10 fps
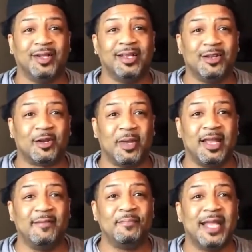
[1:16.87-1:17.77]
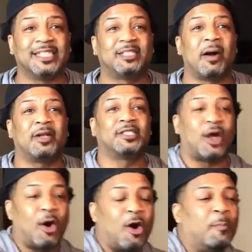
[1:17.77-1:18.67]
You know what I mean? It's about us
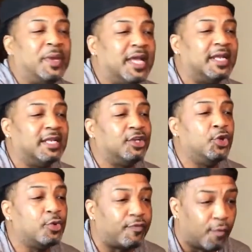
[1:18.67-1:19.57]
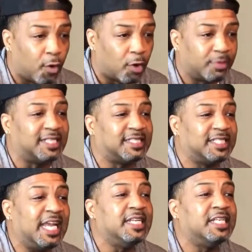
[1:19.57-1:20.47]
all being uniformed and
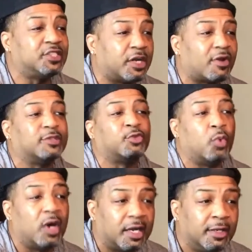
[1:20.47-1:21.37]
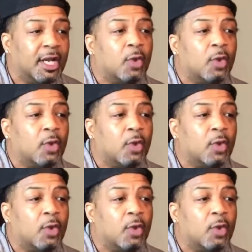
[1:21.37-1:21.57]
seeing each other as one.